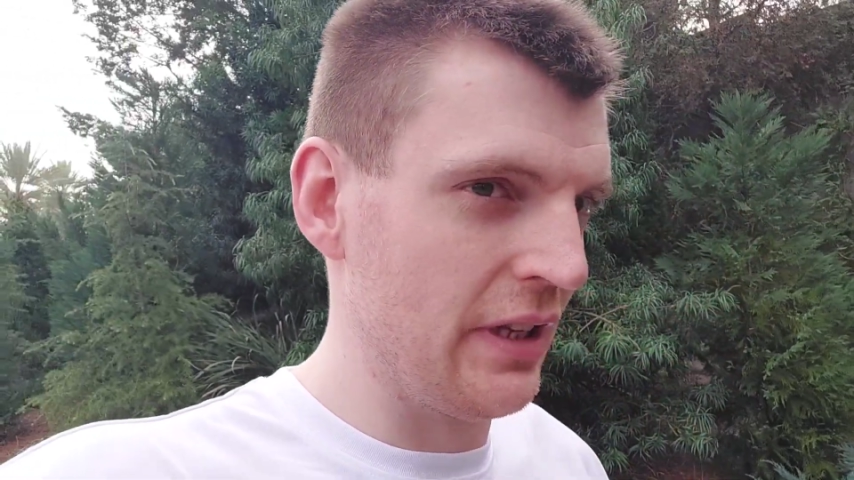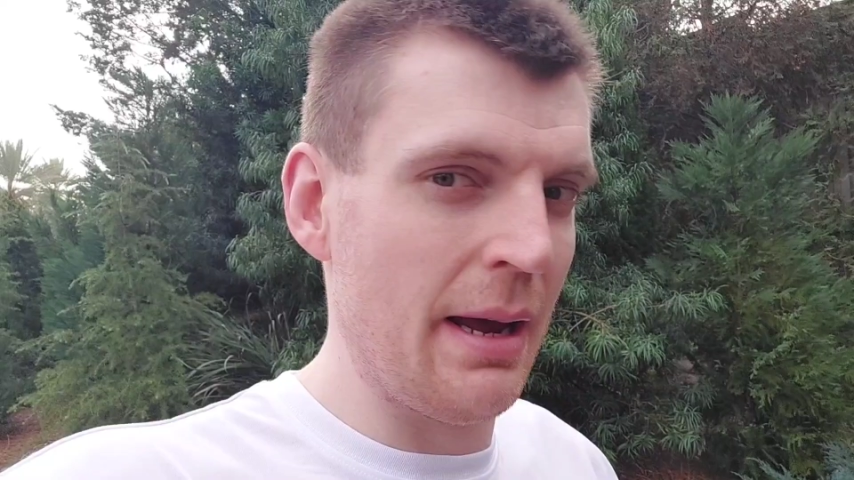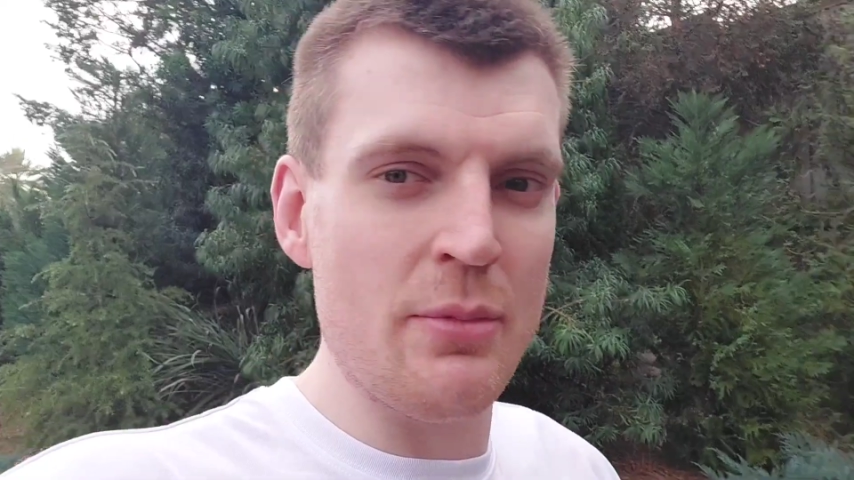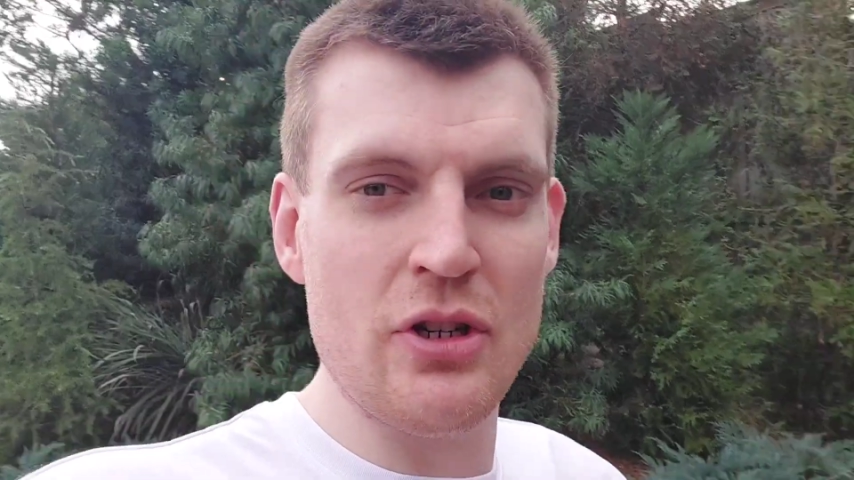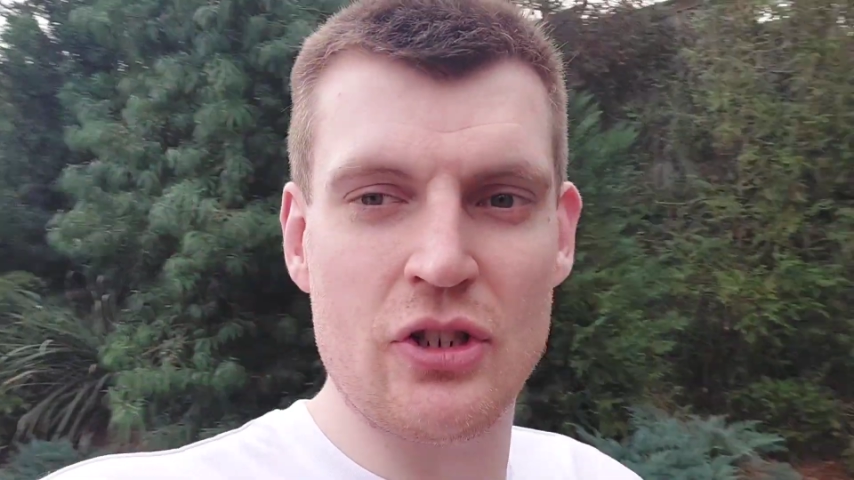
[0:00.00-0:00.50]

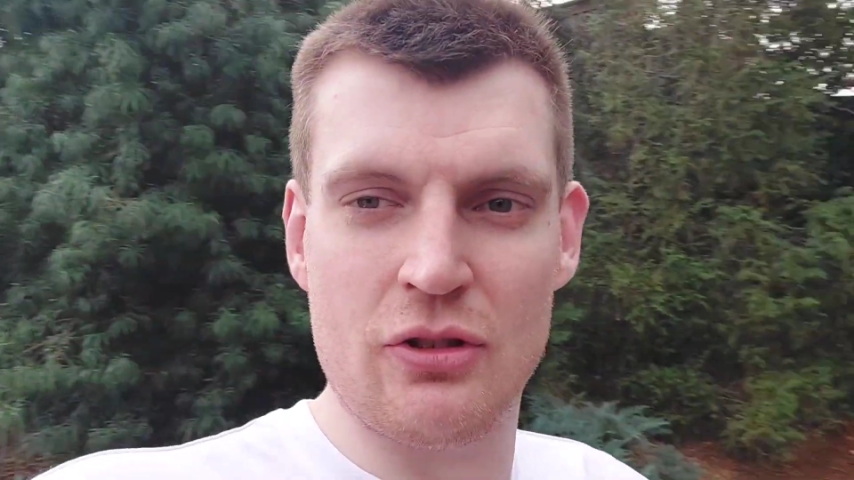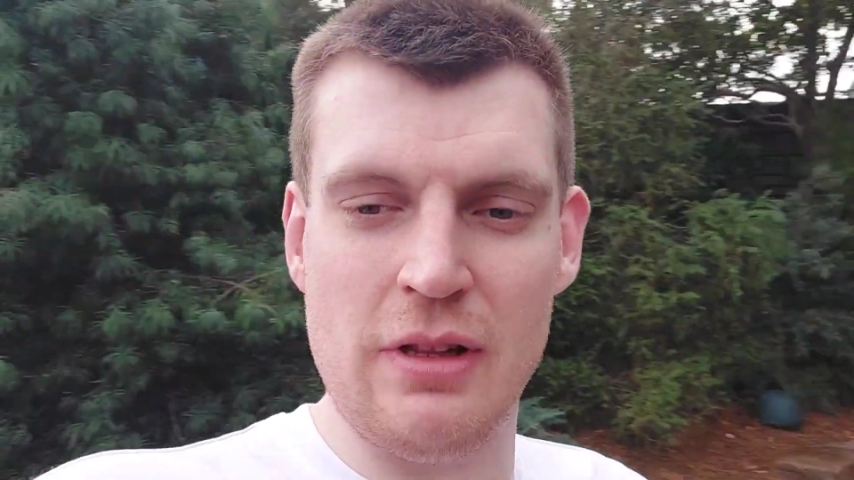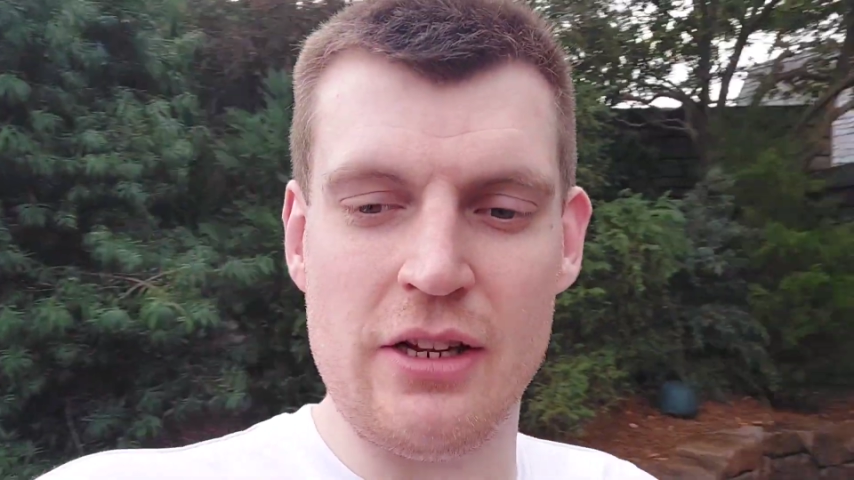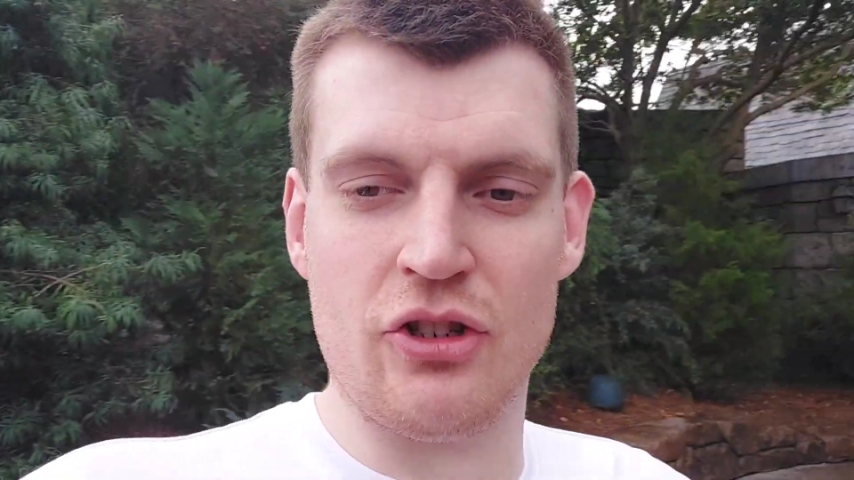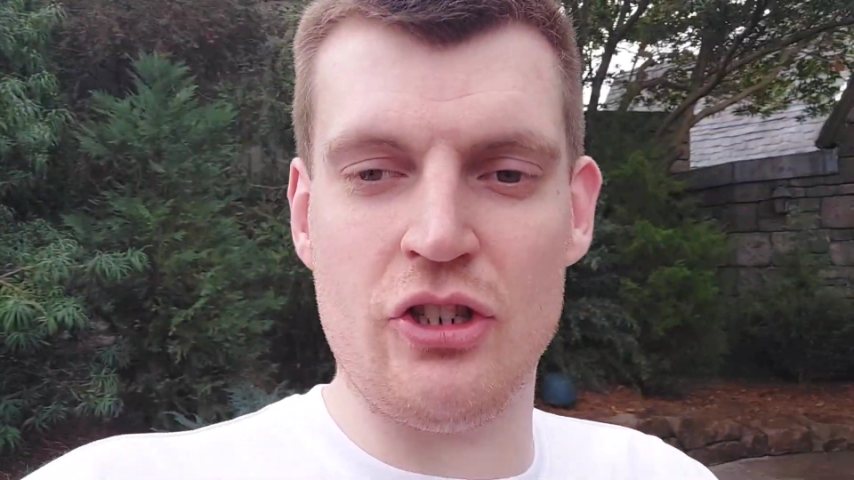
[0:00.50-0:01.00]
Emma's
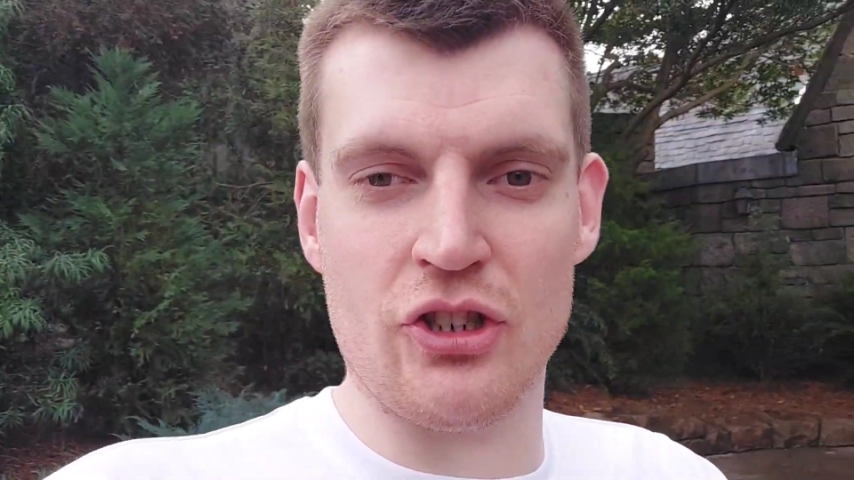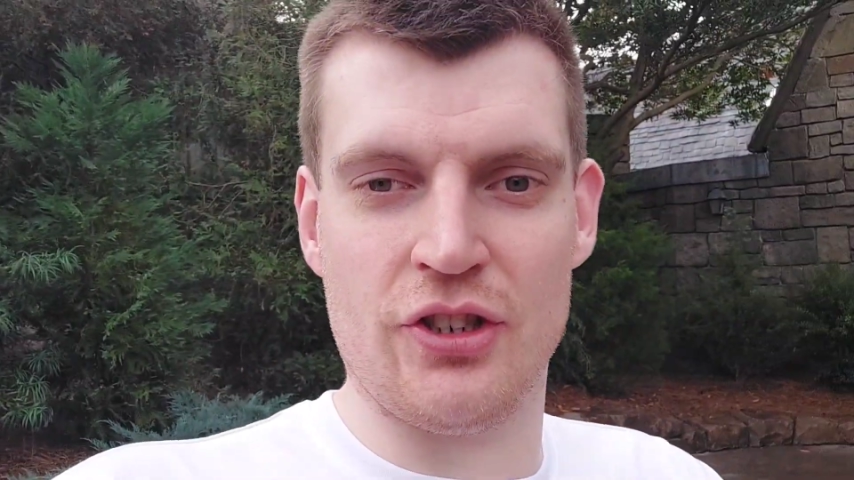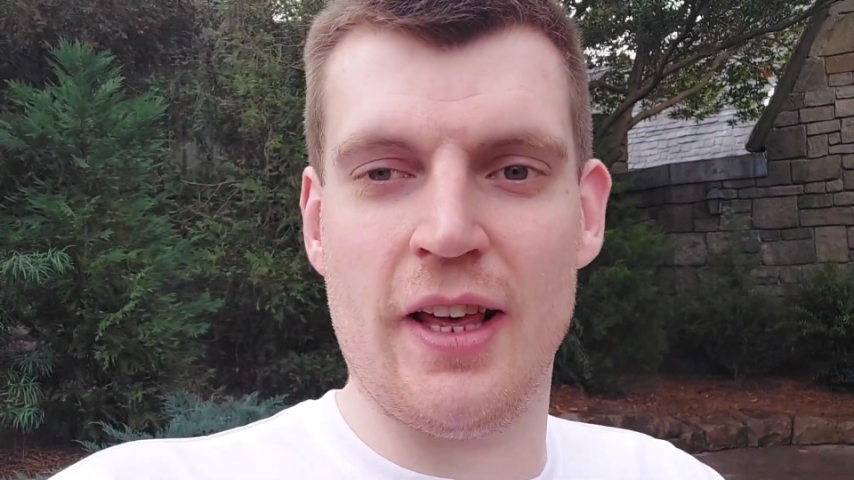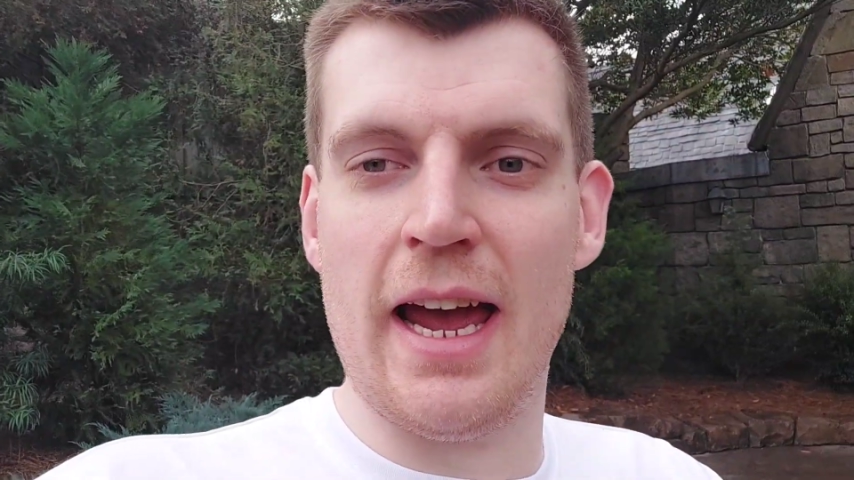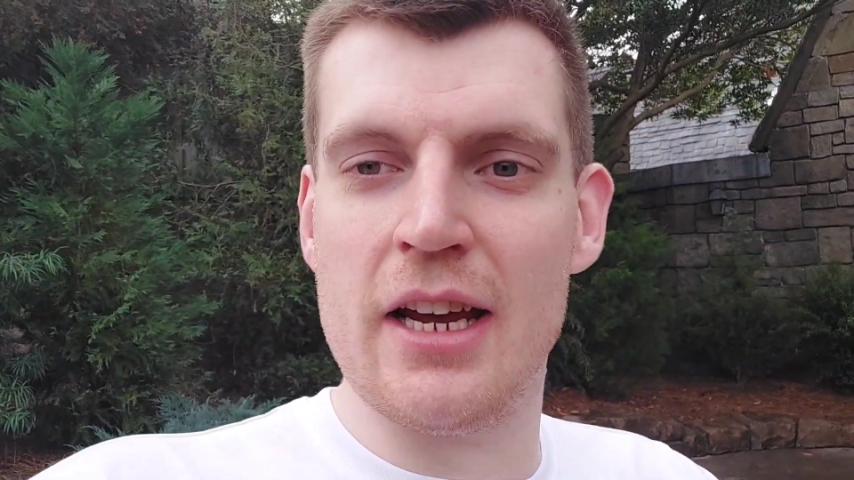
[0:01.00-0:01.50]
literally just
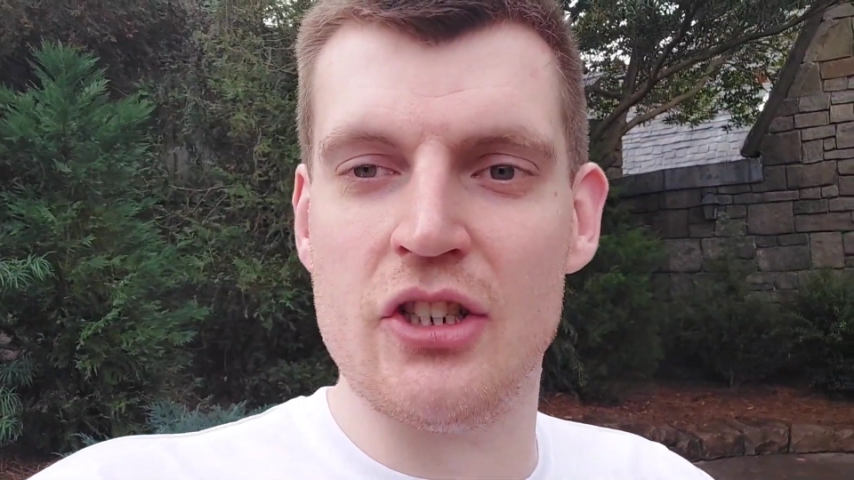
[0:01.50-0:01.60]
there.